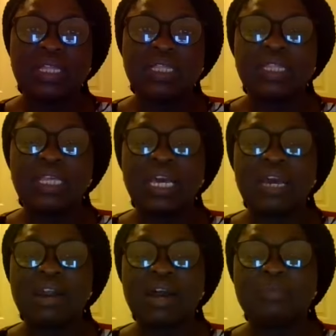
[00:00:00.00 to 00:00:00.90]

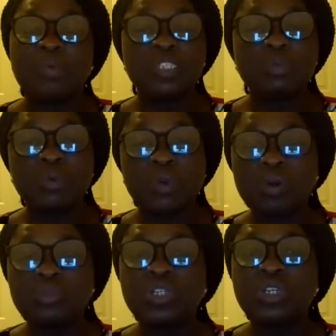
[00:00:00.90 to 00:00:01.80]
there are possible
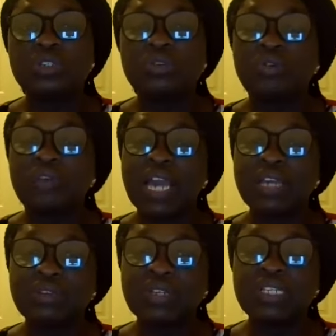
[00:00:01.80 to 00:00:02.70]
options of
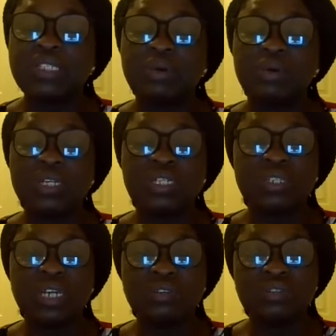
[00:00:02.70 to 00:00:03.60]
IUDs or
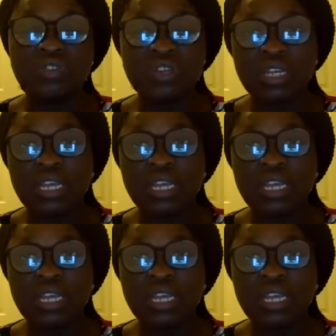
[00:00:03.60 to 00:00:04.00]
intrauterine